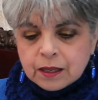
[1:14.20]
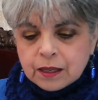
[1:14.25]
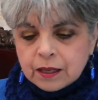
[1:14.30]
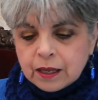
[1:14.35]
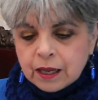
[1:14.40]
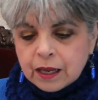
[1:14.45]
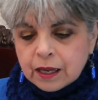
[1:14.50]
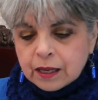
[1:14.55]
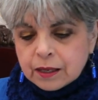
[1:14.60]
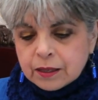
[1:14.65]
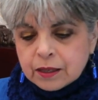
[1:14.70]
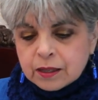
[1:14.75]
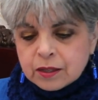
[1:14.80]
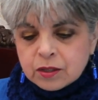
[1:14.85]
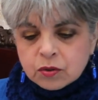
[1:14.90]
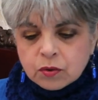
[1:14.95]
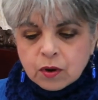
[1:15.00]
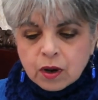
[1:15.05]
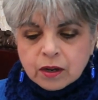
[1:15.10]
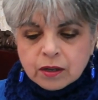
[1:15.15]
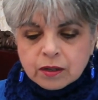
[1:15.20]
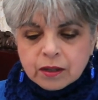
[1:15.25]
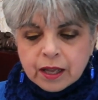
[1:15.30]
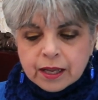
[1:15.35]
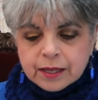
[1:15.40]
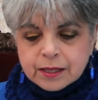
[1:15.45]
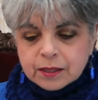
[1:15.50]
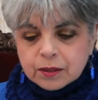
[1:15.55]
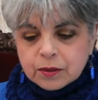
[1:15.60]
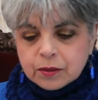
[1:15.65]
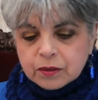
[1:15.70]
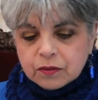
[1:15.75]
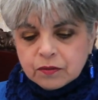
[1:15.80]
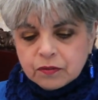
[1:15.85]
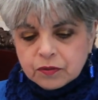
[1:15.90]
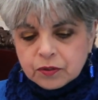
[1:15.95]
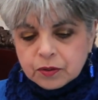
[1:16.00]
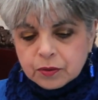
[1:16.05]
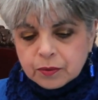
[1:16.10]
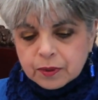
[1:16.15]
He had a strong classical
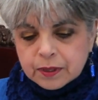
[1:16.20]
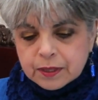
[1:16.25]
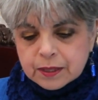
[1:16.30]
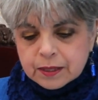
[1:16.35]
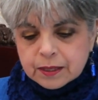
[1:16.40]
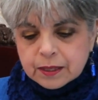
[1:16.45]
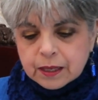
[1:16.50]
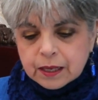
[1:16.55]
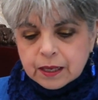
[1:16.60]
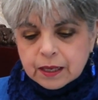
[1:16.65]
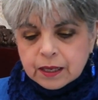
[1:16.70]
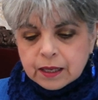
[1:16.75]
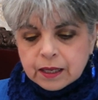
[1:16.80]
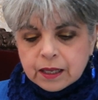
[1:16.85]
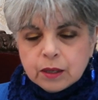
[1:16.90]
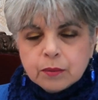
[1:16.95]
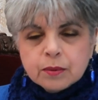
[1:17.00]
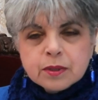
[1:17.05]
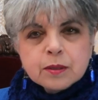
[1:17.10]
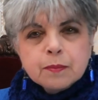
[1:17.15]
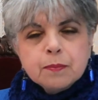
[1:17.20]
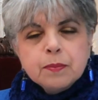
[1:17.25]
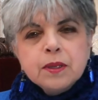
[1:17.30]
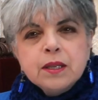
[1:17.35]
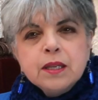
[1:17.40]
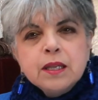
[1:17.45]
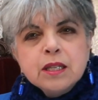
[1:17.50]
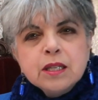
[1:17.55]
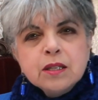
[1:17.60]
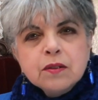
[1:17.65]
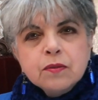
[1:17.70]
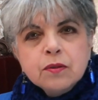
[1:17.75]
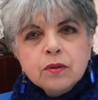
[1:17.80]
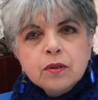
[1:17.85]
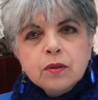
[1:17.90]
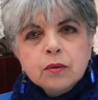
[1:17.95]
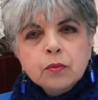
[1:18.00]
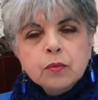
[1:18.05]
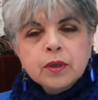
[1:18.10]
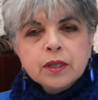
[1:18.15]
influence. He was a
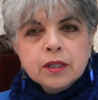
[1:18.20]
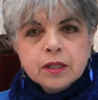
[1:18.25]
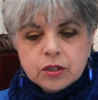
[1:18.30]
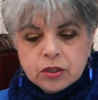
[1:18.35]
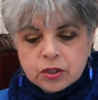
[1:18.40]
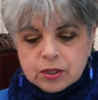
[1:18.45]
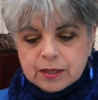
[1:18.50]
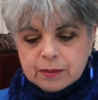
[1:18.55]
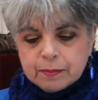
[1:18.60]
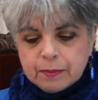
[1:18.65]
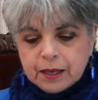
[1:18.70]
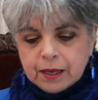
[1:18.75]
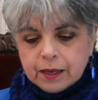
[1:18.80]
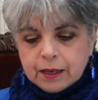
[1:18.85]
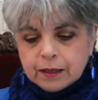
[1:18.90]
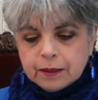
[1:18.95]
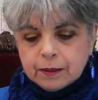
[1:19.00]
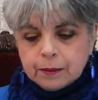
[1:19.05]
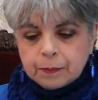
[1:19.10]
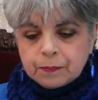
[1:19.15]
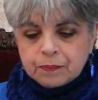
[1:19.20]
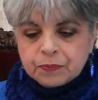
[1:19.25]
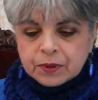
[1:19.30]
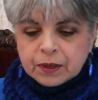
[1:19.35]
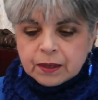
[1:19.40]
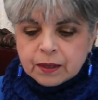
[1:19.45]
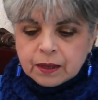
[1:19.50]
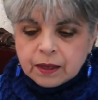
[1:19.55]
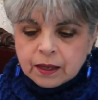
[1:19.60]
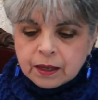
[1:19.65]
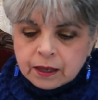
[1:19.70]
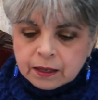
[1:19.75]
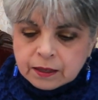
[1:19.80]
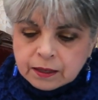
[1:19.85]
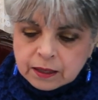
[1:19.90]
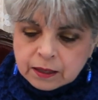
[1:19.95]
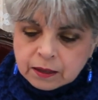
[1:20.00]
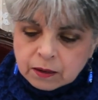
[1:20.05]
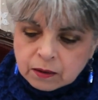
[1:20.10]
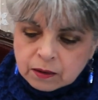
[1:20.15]
peaceful, religious man,
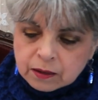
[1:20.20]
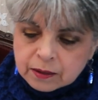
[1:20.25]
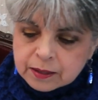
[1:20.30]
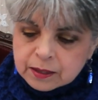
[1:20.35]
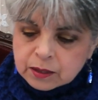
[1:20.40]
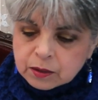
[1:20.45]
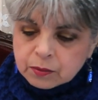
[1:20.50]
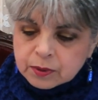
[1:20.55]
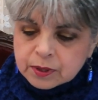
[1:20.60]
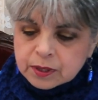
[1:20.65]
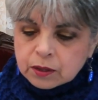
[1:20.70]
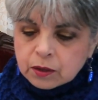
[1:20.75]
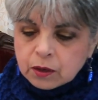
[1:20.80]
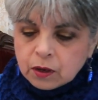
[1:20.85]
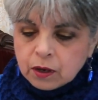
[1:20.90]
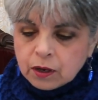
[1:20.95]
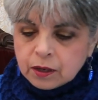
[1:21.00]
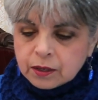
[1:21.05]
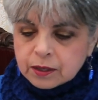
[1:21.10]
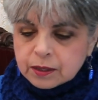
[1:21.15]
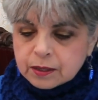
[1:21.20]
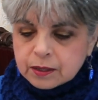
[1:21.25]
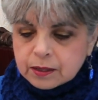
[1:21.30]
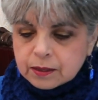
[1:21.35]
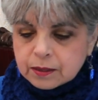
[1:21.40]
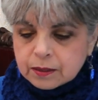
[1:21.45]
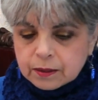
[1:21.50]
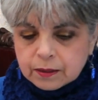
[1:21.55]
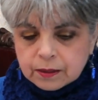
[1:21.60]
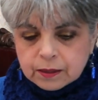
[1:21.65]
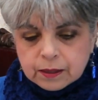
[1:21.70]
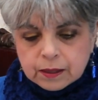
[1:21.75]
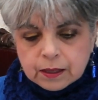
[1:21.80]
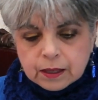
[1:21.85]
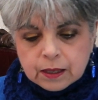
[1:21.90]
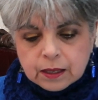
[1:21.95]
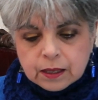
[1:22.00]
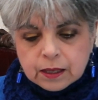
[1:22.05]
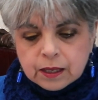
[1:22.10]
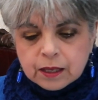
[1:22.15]
and he also was an artist.
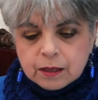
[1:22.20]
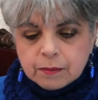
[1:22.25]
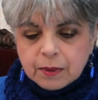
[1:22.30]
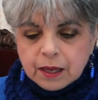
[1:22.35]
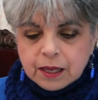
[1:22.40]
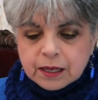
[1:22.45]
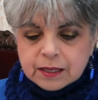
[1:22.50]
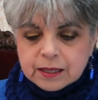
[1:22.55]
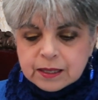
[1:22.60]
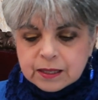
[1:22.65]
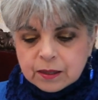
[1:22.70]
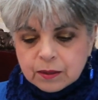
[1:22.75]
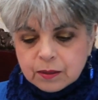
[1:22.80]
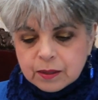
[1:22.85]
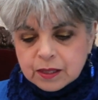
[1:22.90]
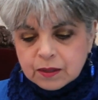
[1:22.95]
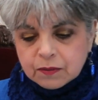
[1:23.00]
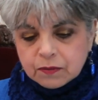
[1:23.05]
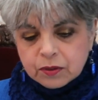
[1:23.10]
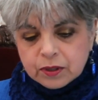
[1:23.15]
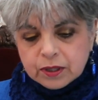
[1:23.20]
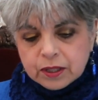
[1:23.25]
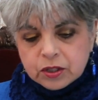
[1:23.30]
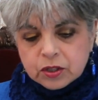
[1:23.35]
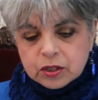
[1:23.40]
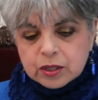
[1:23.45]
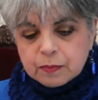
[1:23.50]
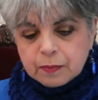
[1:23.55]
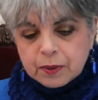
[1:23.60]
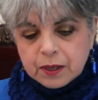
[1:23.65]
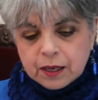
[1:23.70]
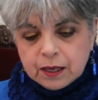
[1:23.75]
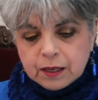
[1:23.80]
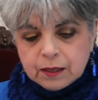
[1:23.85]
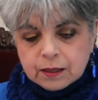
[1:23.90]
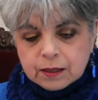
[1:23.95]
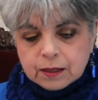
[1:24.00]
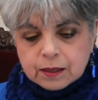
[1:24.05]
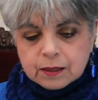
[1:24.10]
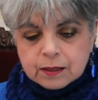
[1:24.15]
He made a series of religious
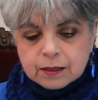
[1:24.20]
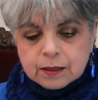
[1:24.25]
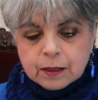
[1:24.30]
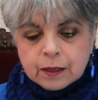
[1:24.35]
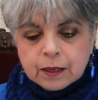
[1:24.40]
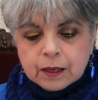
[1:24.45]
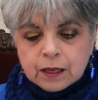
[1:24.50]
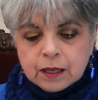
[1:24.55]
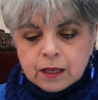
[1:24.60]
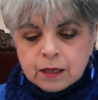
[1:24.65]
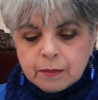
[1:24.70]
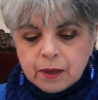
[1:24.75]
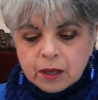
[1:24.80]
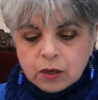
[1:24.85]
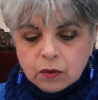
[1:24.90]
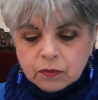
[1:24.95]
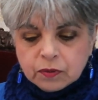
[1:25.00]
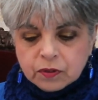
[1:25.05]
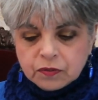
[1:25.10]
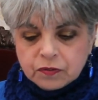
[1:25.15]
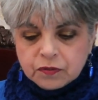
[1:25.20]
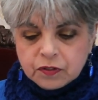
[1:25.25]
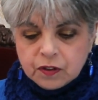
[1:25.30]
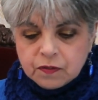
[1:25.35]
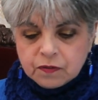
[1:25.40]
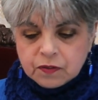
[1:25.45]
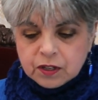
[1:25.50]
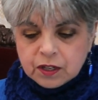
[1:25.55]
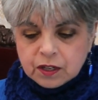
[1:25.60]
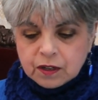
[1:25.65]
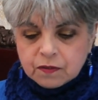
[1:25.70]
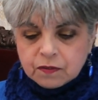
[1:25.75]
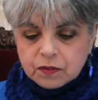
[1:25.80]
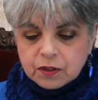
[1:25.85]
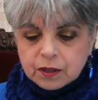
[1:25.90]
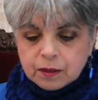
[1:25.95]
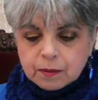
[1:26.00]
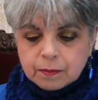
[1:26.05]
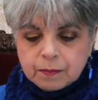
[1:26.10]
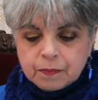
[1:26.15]
paintings. He made over 50 of
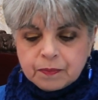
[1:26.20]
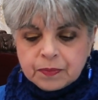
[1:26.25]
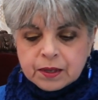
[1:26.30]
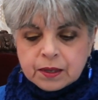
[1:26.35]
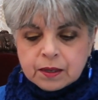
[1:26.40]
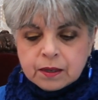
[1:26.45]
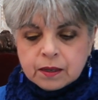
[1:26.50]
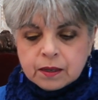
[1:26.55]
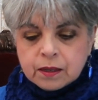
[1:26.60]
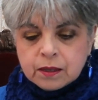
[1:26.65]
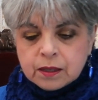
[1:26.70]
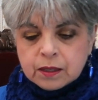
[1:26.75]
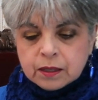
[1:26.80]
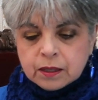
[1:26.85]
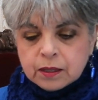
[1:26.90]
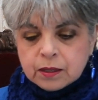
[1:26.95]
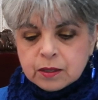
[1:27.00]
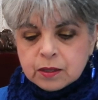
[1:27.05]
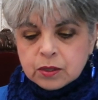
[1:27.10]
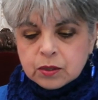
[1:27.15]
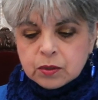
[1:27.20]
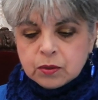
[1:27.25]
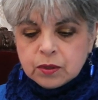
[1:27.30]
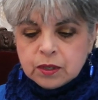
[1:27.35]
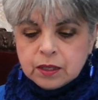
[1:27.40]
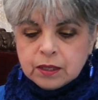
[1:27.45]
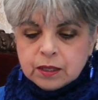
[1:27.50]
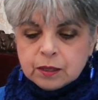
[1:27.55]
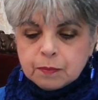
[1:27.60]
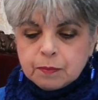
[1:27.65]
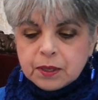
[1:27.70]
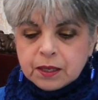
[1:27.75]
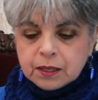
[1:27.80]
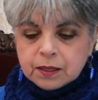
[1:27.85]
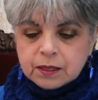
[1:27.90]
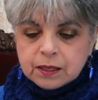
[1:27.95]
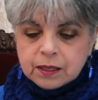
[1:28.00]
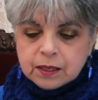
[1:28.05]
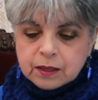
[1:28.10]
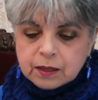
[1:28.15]
them
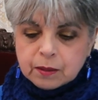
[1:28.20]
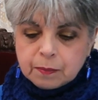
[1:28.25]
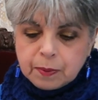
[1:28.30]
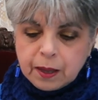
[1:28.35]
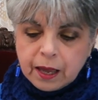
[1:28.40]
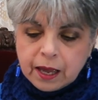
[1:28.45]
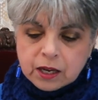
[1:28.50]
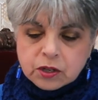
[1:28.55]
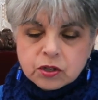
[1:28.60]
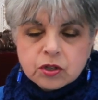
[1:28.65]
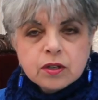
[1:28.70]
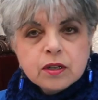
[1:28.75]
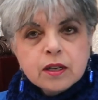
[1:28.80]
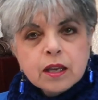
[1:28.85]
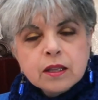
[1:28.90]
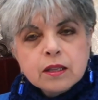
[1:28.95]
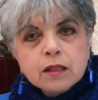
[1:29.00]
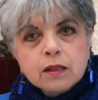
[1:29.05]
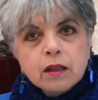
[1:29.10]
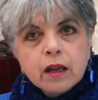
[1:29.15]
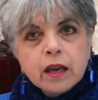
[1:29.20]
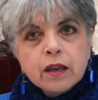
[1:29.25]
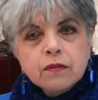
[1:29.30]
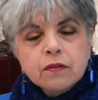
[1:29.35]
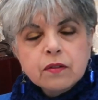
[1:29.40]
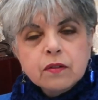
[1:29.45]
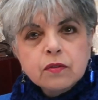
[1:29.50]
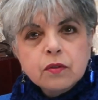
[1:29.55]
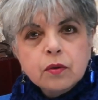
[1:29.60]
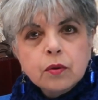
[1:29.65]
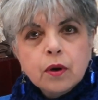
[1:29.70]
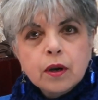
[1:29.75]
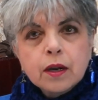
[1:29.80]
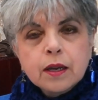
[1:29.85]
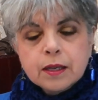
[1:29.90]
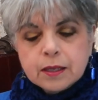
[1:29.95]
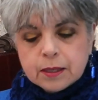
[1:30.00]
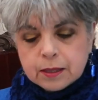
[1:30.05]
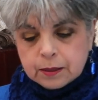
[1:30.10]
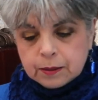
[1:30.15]
depicting the passion and the life of
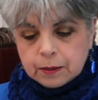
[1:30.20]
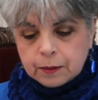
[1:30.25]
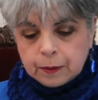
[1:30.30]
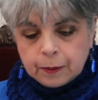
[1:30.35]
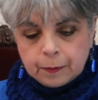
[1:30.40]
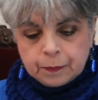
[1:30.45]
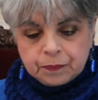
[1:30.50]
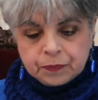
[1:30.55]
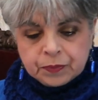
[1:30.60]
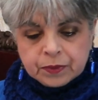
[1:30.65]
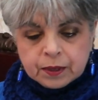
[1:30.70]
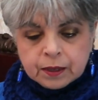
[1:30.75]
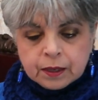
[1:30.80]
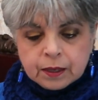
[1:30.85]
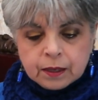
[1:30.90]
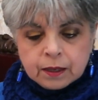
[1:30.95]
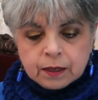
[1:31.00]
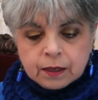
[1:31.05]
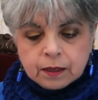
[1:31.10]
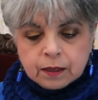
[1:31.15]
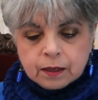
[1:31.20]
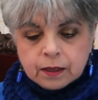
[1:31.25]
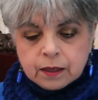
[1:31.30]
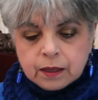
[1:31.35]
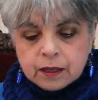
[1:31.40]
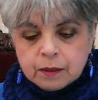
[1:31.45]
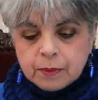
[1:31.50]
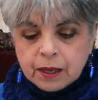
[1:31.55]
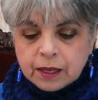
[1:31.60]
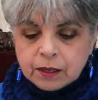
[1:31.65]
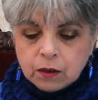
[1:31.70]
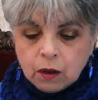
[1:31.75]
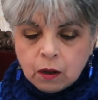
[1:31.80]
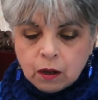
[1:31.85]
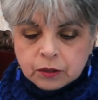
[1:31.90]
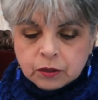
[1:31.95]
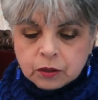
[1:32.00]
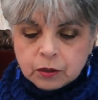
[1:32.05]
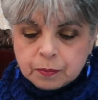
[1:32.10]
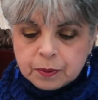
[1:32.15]
Christ. He made
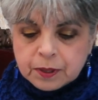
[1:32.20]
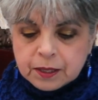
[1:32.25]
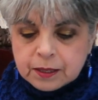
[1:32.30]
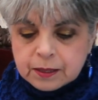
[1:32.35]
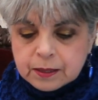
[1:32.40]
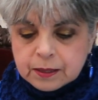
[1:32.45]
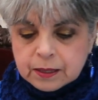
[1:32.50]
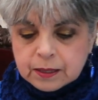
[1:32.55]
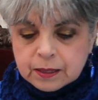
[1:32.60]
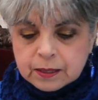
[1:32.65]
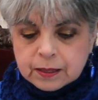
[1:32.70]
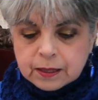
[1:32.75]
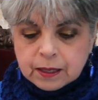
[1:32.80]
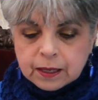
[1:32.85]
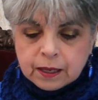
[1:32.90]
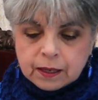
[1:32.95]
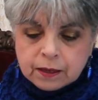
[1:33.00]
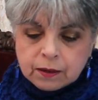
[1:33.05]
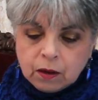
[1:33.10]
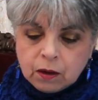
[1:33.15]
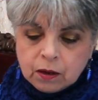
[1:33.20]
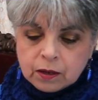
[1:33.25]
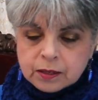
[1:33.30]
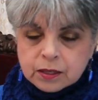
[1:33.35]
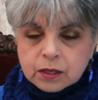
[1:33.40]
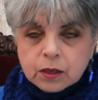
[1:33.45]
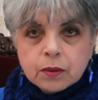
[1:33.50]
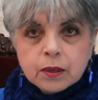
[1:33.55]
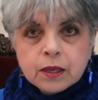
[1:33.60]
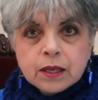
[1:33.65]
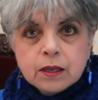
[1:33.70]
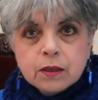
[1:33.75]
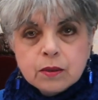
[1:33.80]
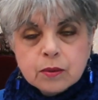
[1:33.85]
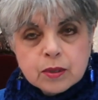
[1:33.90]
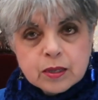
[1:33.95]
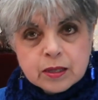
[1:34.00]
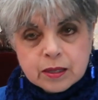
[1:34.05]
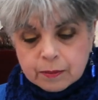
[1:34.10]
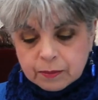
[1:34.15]
altarpieces, and also he
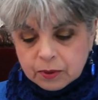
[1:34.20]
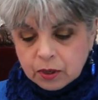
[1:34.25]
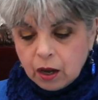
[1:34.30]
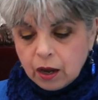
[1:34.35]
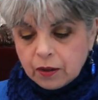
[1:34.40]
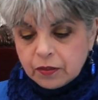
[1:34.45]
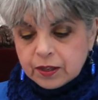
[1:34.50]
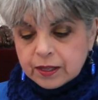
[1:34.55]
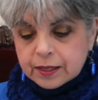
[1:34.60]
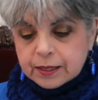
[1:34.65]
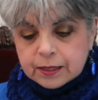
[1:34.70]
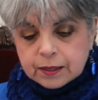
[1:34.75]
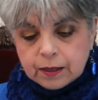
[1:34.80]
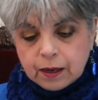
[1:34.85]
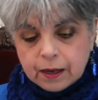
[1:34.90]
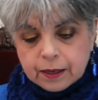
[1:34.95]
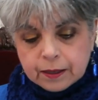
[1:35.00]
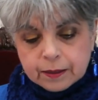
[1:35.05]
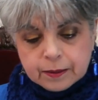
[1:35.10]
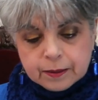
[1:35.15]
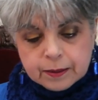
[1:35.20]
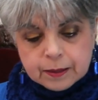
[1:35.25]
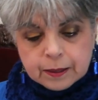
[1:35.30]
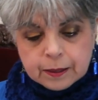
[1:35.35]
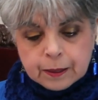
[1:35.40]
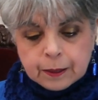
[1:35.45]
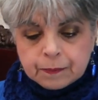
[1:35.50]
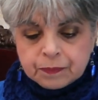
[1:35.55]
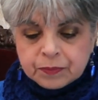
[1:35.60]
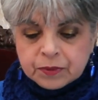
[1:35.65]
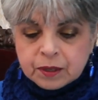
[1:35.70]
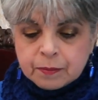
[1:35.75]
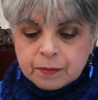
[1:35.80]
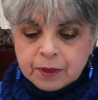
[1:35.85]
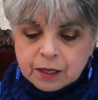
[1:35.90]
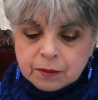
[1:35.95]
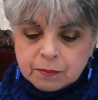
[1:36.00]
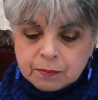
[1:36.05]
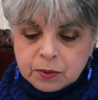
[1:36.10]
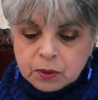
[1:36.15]
used some Gothic styles. He
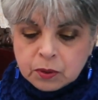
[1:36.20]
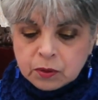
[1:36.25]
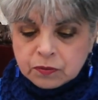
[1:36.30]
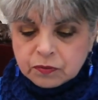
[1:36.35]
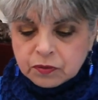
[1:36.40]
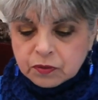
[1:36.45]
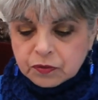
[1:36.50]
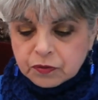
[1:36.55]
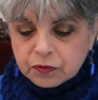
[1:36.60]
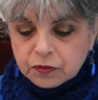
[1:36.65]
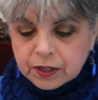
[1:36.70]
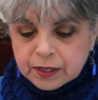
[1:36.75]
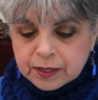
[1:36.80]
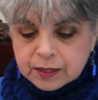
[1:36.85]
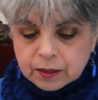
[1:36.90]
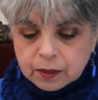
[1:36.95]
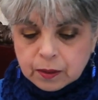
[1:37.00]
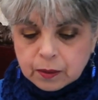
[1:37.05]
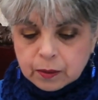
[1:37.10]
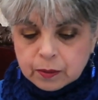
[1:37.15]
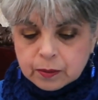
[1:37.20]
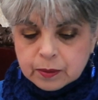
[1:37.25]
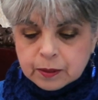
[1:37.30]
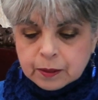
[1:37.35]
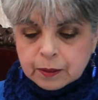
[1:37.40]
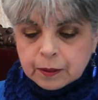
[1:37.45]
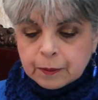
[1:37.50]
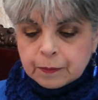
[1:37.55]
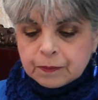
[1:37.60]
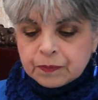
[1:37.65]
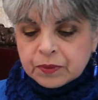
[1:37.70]
made beautiful frescoes